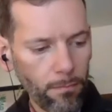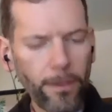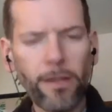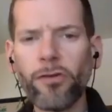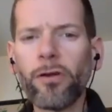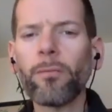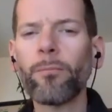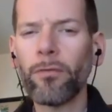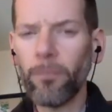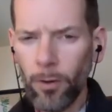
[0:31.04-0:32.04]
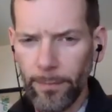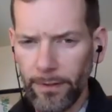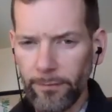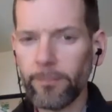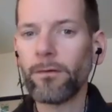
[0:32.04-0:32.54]
nature,
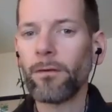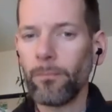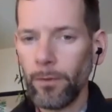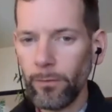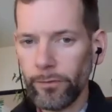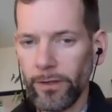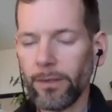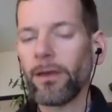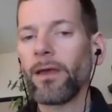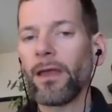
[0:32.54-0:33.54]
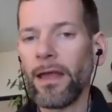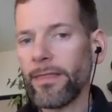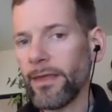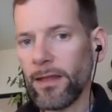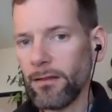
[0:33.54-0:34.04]
performance, music,
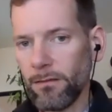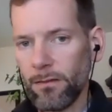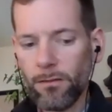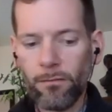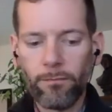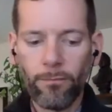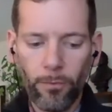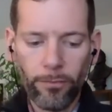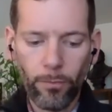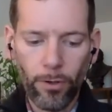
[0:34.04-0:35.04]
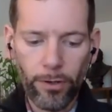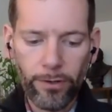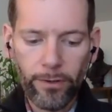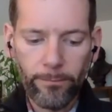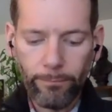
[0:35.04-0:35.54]
and then the fourth
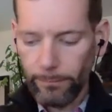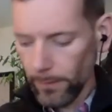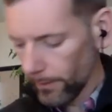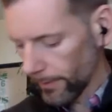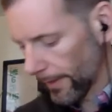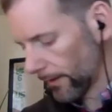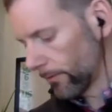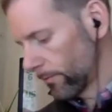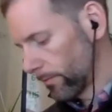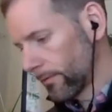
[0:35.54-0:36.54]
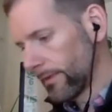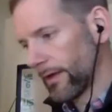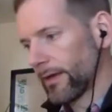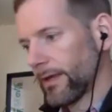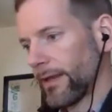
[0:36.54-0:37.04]
word that ooh,
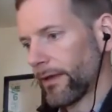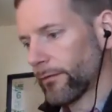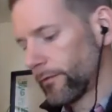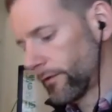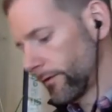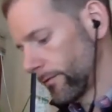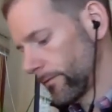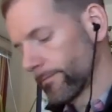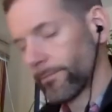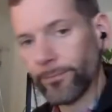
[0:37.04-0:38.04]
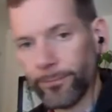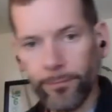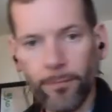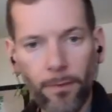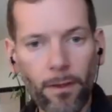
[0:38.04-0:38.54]
that connects to
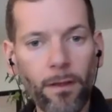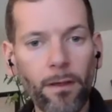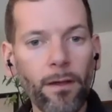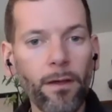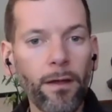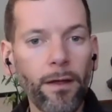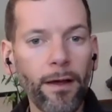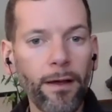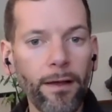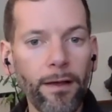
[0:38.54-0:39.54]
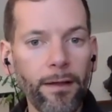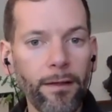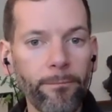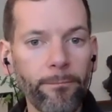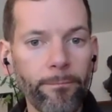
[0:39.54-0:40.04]

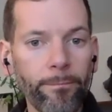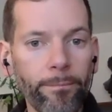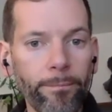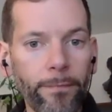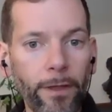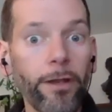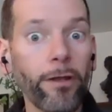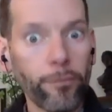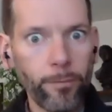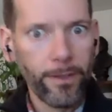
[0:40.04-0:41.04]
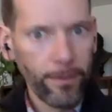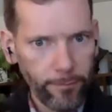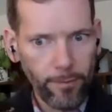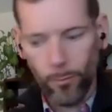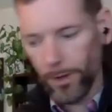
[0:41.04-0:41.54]
uh, an exhibit in
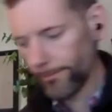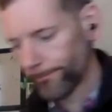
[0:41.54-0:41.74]
some way.